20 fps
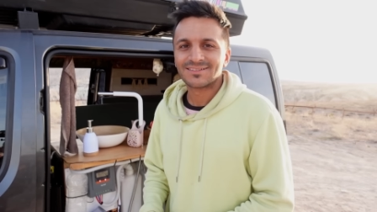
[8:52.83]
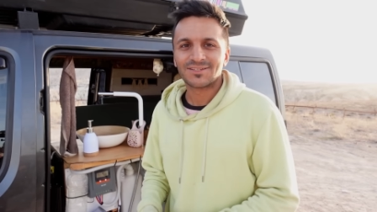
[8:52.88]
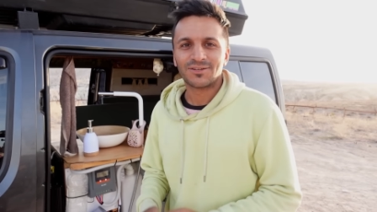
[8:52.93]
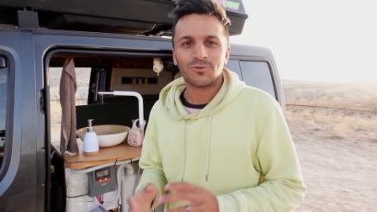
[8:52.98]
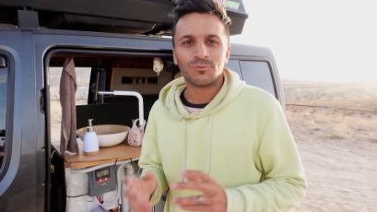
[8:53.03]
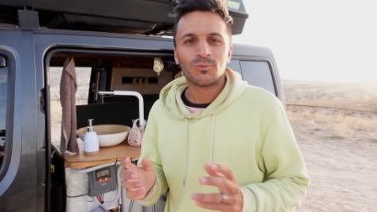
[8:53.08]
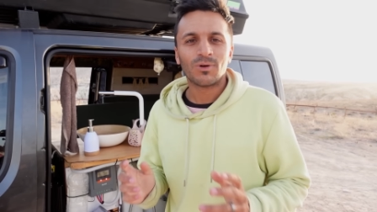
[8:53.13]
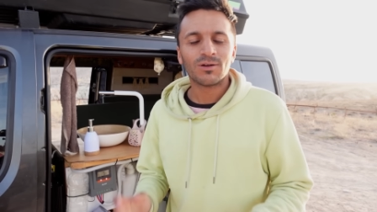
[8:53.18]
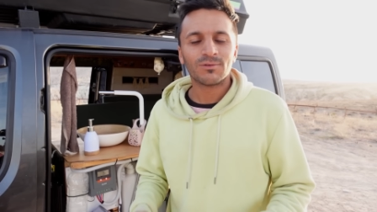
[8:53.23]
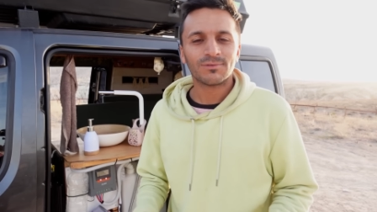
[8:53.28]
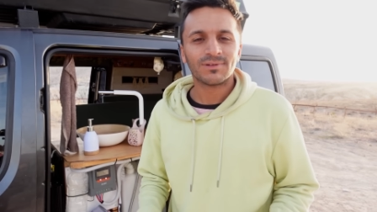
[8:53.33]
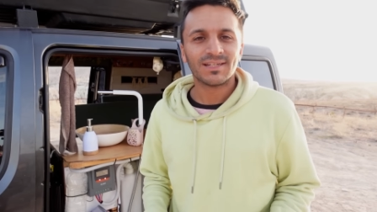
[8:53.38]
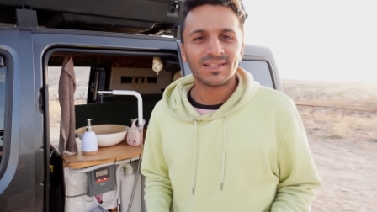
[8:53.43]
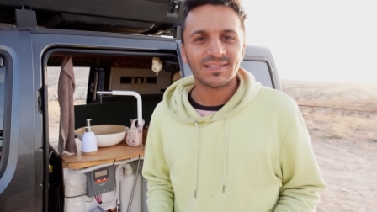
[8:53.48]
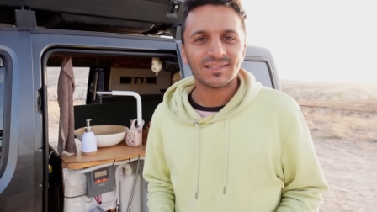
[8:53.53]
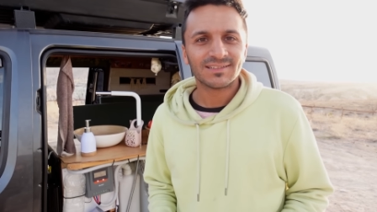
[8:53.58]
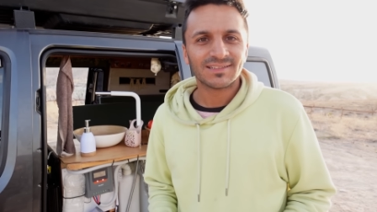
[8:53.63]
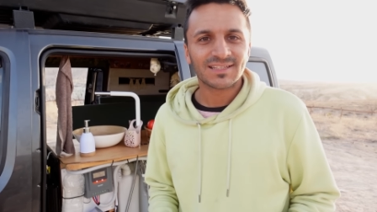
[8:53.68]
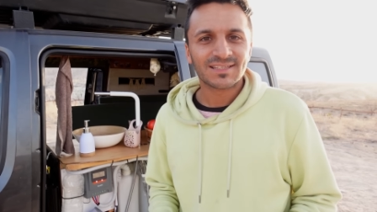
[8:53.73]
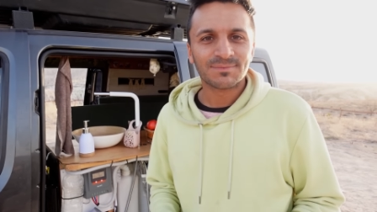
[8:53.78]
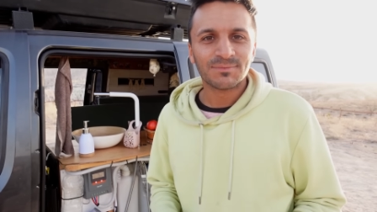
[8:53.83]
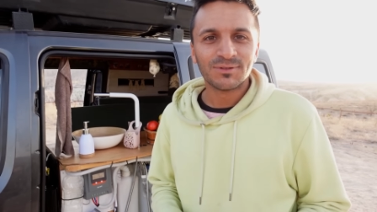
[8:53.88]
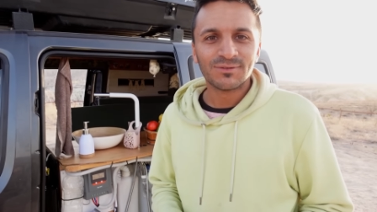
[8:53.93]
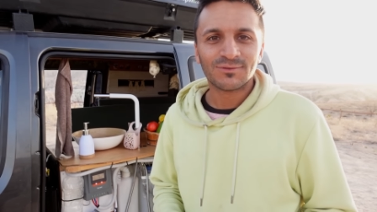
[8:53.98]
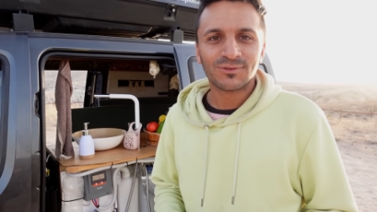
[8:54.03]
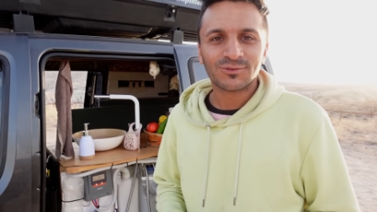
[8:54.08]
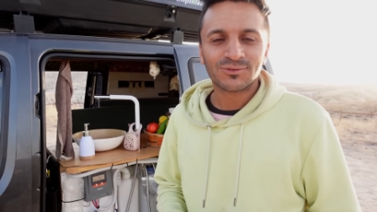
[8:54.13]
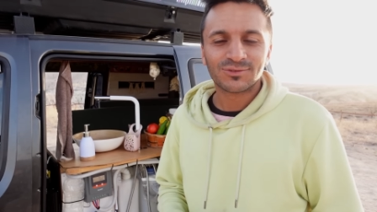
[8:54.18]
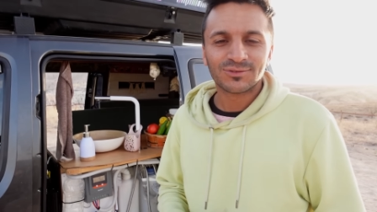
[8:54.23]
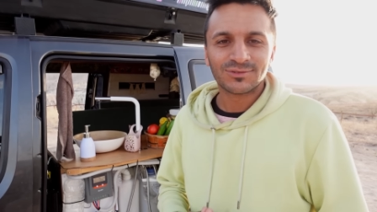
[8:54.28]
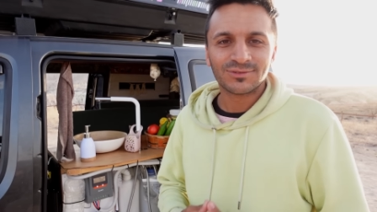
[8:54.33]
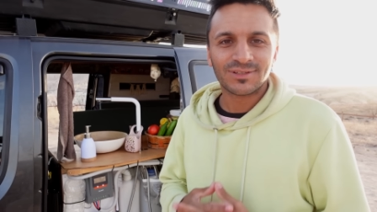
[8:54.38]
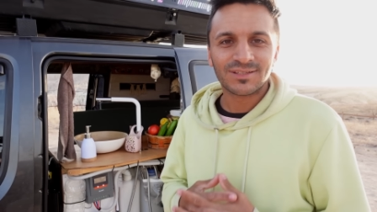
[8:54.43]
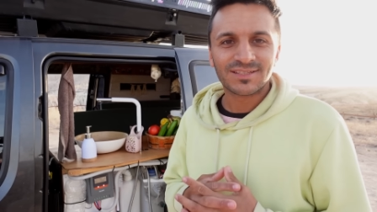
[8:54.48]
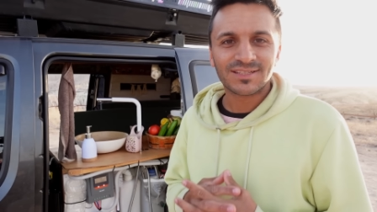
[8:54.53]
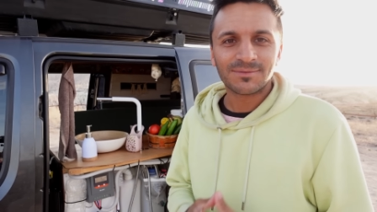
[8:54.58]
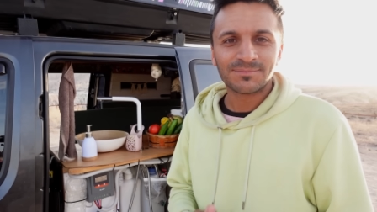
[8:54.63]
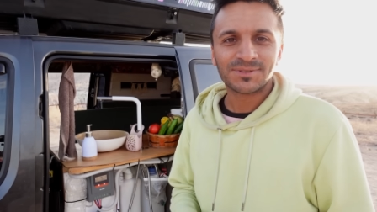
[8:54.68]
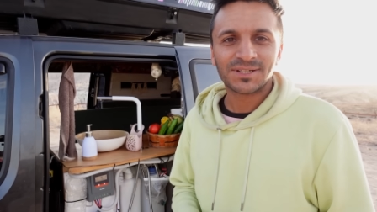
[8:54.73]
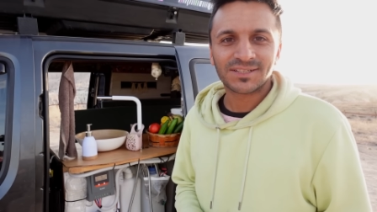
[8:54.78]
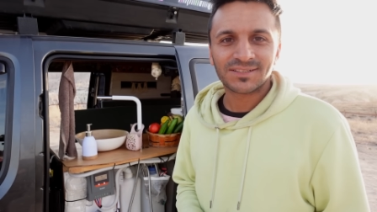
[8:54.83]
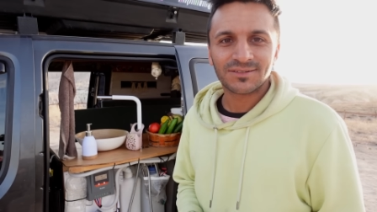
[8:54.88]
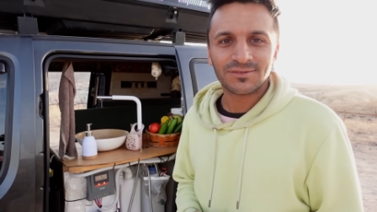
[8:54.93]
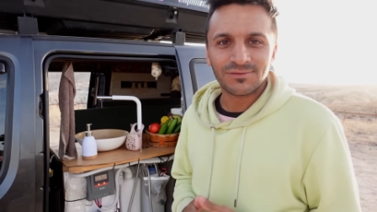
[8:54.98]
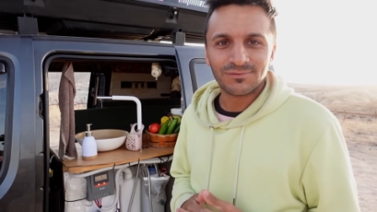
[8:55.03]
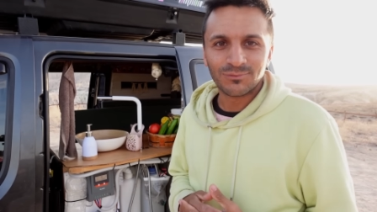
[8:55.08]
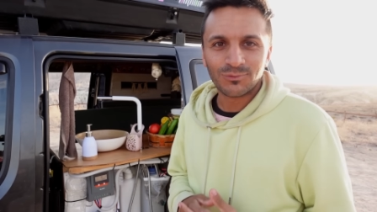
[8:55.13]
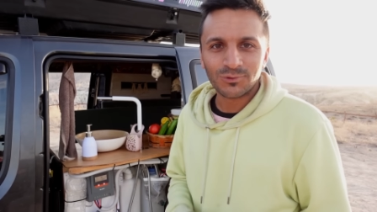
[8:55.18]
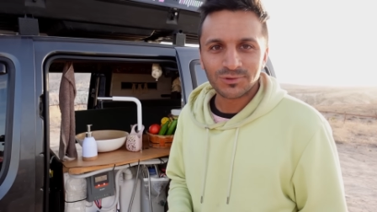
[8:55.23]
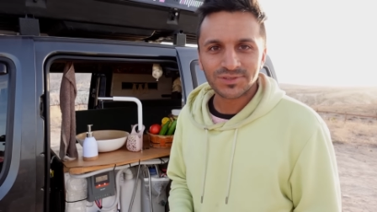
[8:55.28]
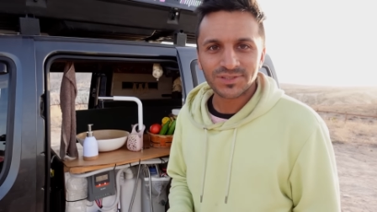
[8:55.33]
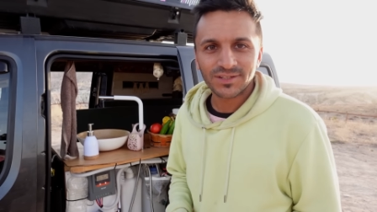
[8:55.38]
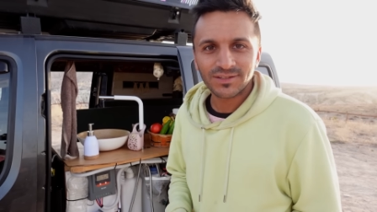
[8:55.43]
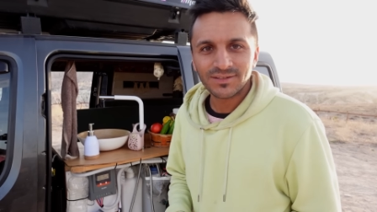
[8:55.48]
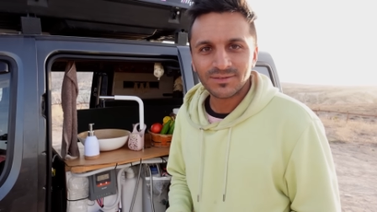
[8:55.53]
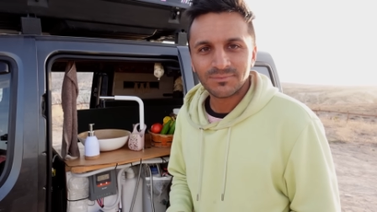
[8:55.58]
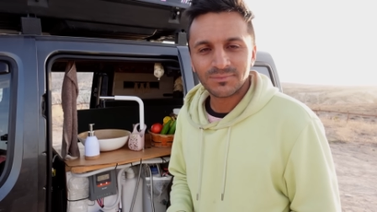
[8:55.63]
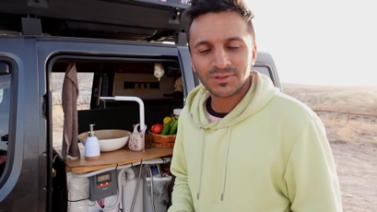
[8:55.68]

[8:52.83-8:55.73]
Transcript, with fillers: So while we're here, let's move on to the subject of water,